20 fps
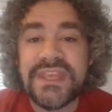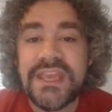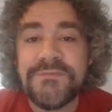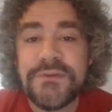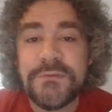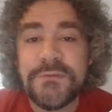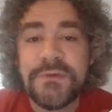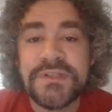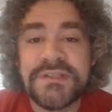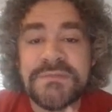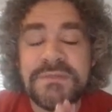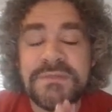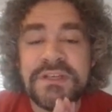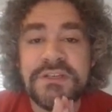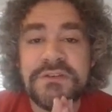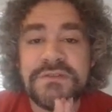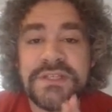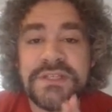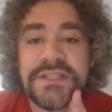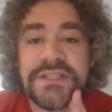If you build
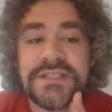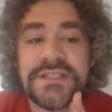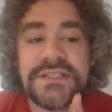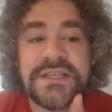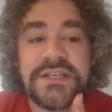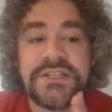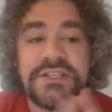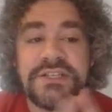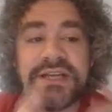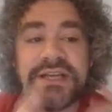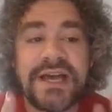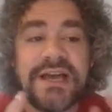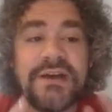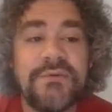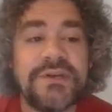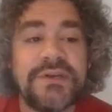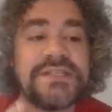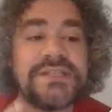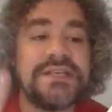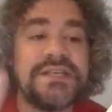something using this extension, I
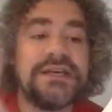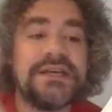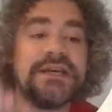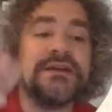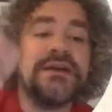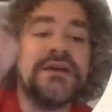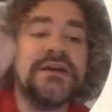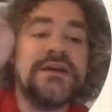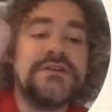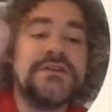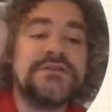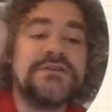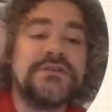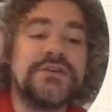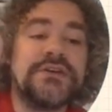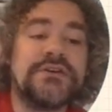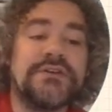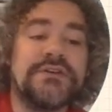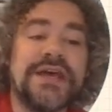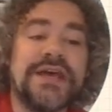want to see it. So
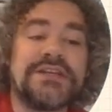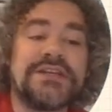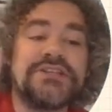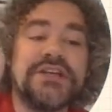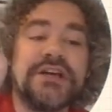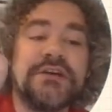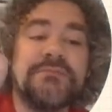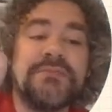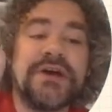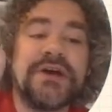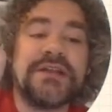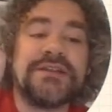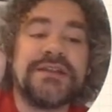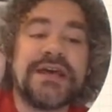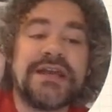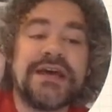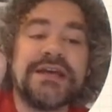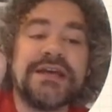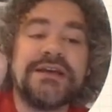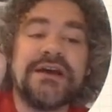click on that share button,
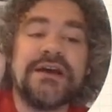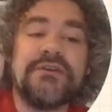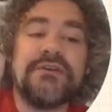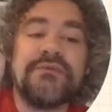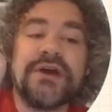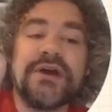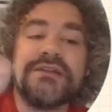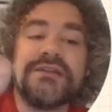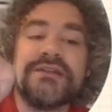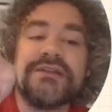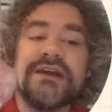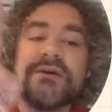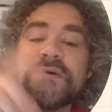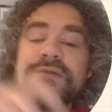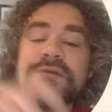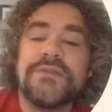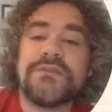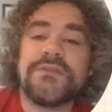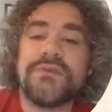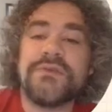that icon right there
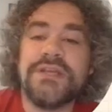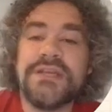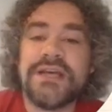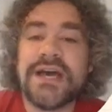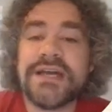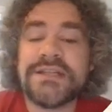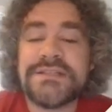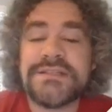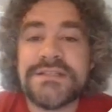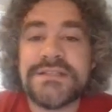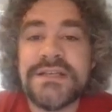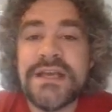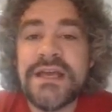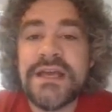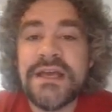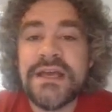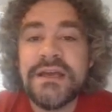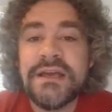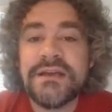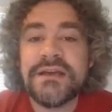with the three dots.
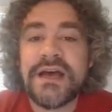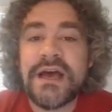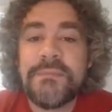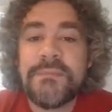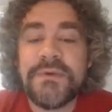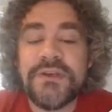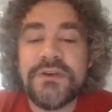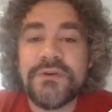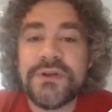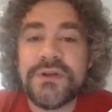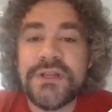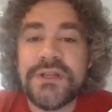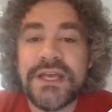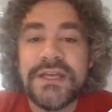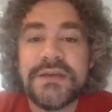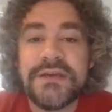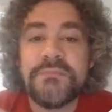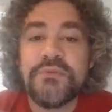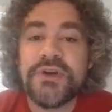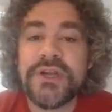Copy your
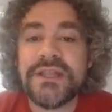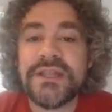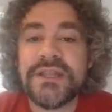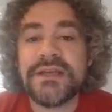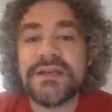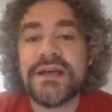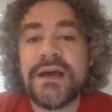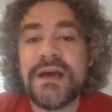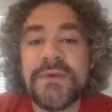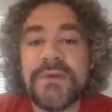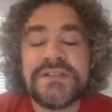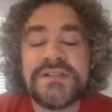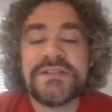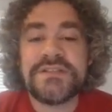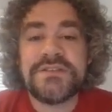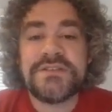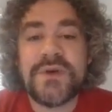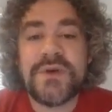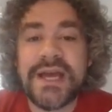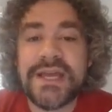link, put it in the
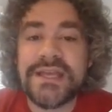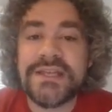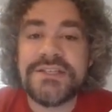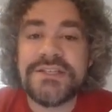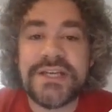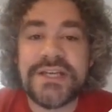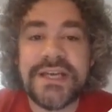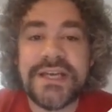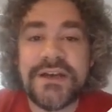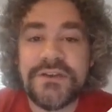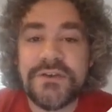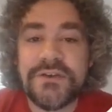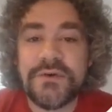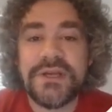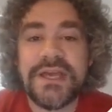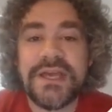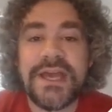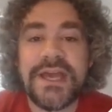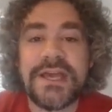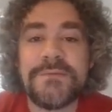comments so I can check out
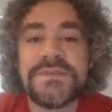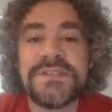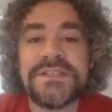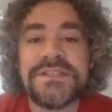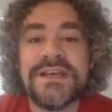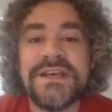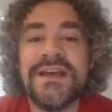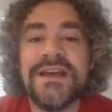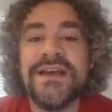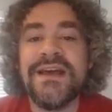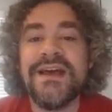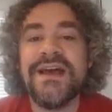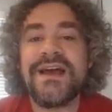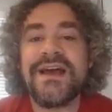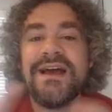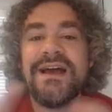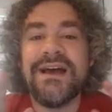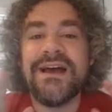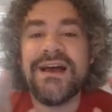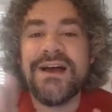your games.
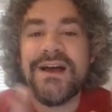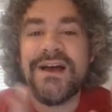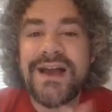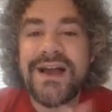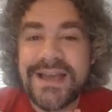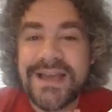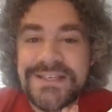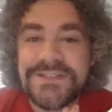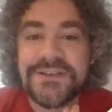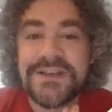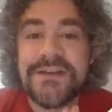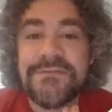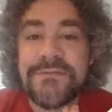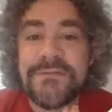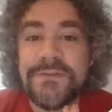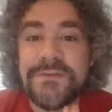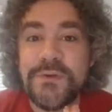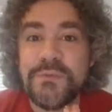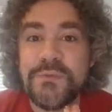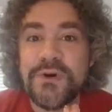I still have
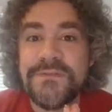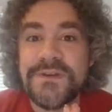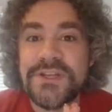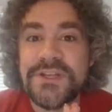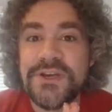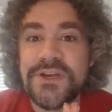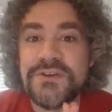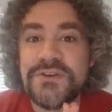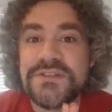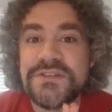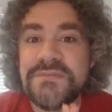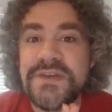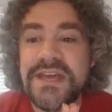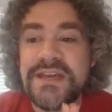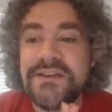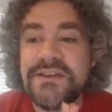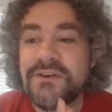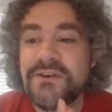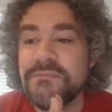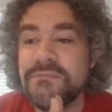a few more videos to
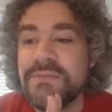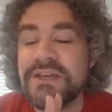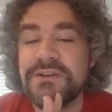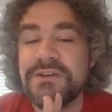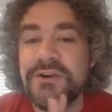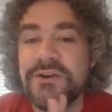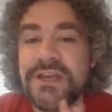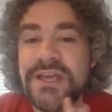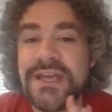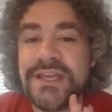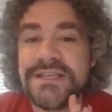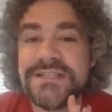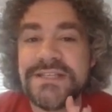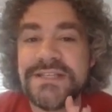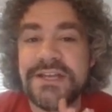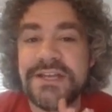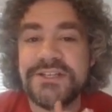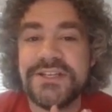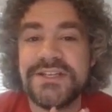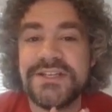make on MakeCode Arcade
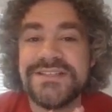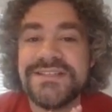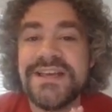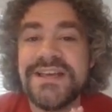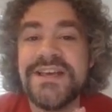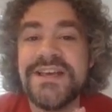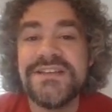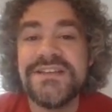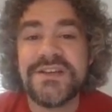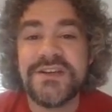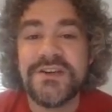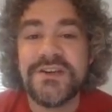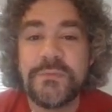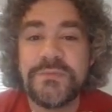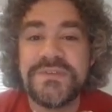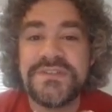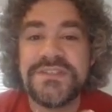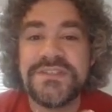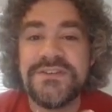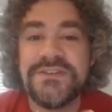extensions, so I
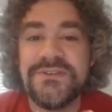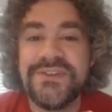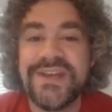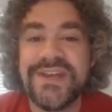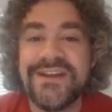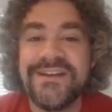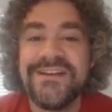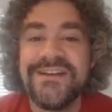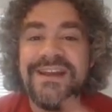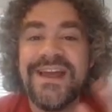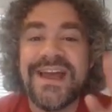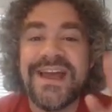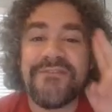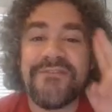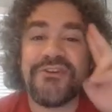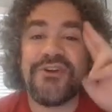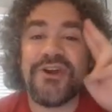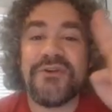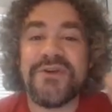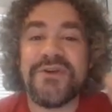hope to see you there.
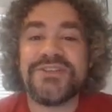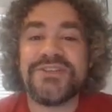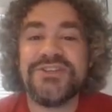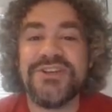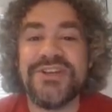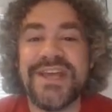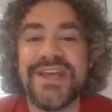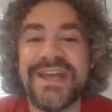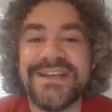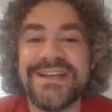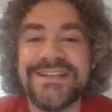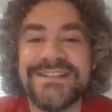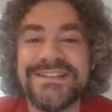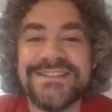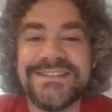Have a great rest of your day.